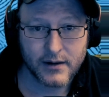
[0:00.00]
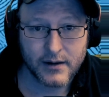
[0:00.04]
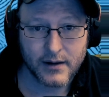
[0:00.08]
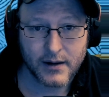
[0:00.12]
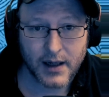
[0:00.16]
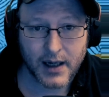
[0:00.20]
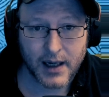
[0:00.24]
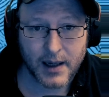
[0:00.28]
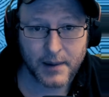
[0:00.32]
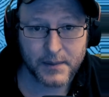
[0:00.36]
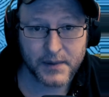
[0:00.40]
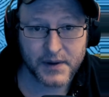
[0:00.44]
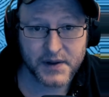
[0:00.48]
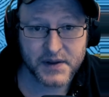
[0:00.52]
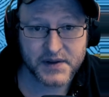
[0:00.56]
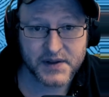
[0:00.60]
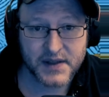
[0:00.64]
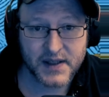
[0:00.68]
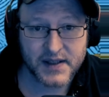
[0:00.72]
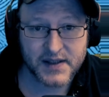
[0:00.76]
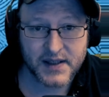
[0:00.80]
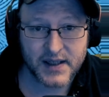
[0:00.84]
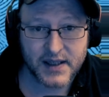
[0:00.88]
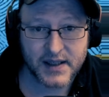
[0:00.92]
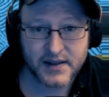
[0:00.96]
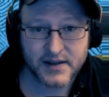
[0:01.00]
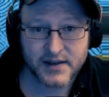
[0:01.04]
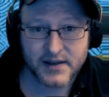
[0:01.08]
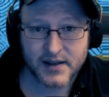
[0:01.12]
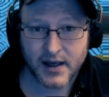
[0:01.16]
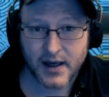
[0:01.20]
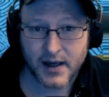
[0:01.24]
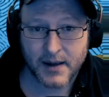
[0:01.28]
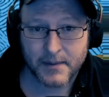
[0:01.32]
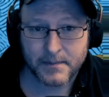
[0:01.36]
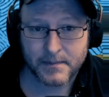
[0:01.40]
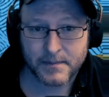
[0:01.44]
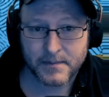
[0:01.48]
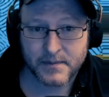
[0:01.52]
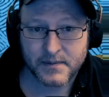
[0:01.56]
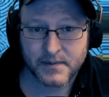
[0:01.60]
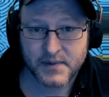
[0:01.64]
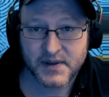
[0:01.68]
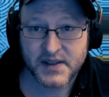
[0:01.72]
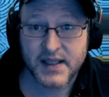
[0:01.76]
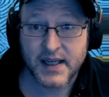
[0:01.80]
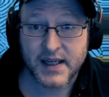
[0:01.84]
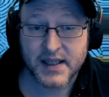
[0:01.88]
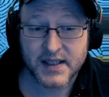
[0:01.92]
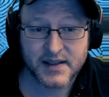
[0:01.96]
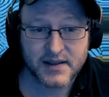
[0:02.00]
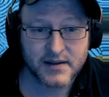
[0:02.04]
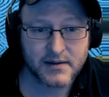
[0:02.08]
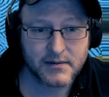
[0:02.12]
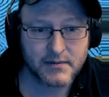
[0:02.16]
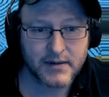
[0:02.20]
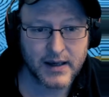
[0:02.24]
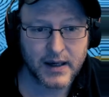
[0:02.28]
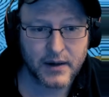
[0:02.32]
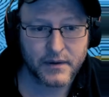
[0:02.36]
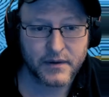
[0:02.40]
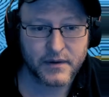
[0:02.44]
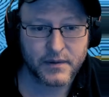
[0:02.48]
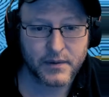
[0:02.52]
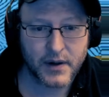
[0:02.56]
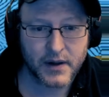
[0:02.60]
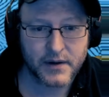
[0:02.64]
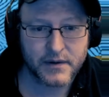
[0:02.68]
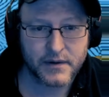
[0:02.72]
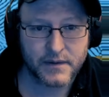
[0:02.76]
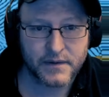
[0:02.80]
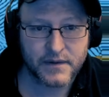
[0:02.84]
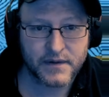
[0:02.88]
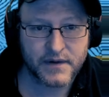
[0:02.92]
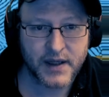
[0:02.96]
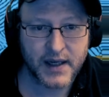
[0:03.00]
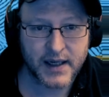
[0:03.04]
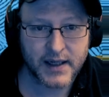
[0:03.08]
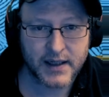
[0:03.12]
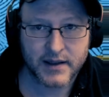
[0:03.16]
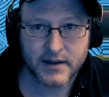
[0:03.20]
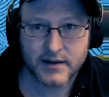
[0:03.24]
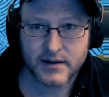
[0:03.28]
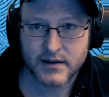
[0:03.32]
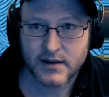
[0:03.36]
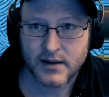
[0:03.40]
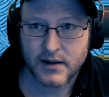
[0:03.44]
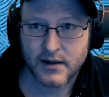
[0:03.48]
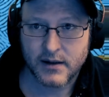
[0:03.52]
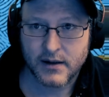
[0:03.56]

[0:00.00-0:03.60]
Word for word: um, because this is um, six health worth of things.